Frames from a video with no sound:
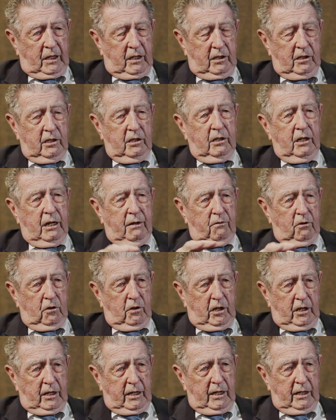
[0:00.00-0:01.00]
They didn't have a
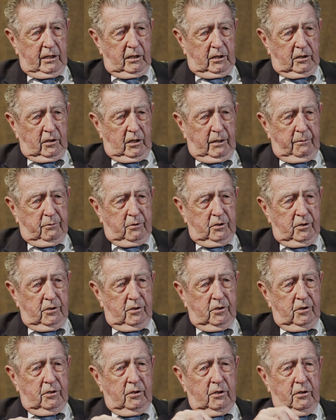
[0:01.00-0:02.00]
lot of
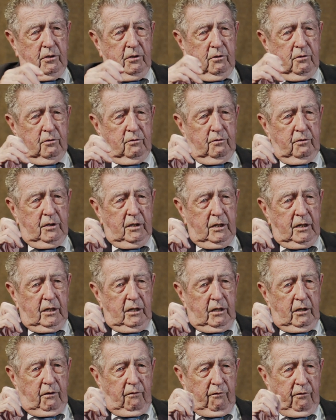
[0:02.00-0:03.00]
helicopters. You know,
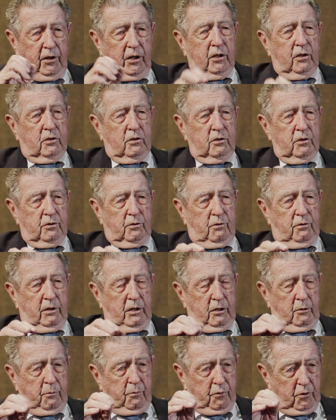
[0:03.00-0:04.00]
vehicles were
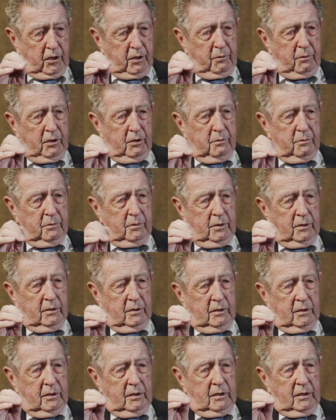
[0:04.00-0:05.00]
at a premium.
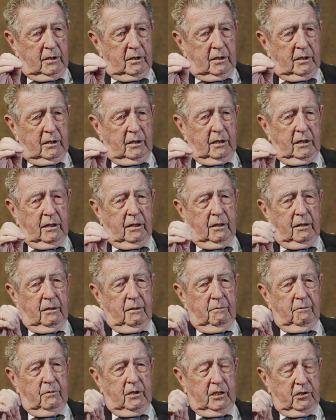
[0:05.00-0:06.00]

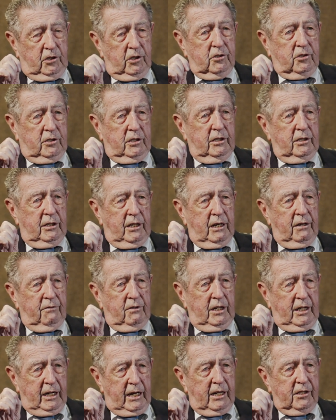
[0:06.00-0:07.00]
Um, they just didn't have
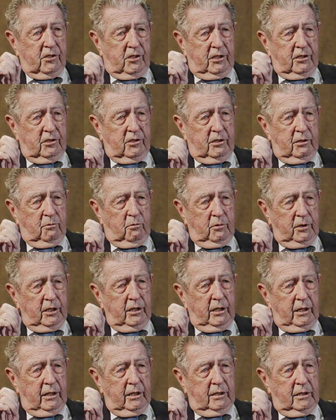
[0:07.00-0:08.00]
the assets that
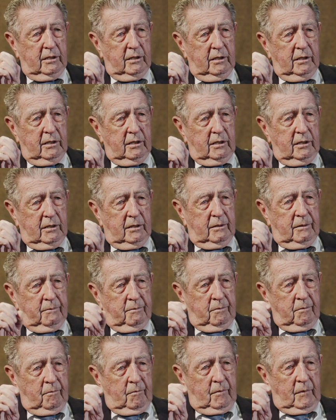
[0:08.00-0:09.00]
we
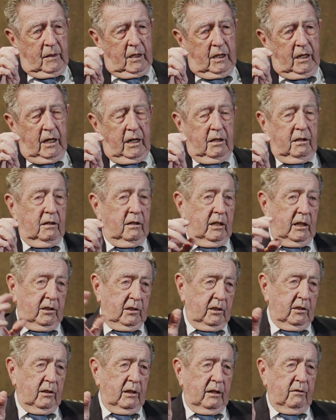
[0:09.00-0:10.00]
had. And they
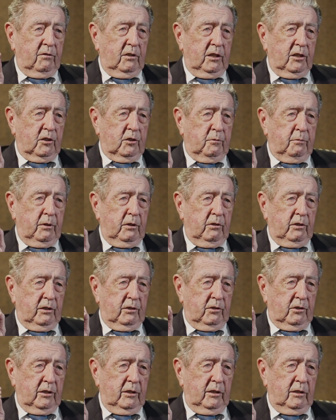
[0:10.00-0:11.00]
didn't have the
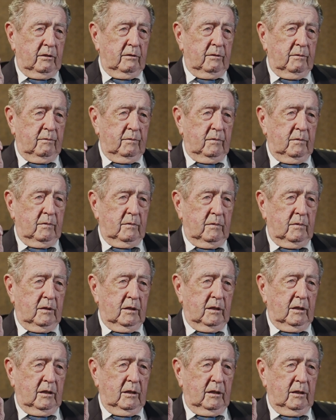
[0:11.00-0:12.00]
experience either.
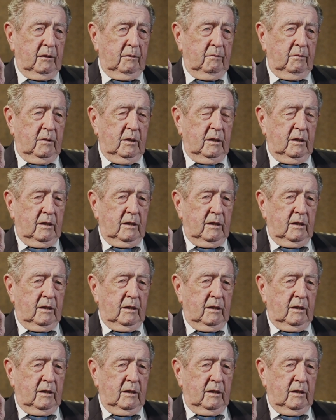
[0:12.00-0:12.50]
Um,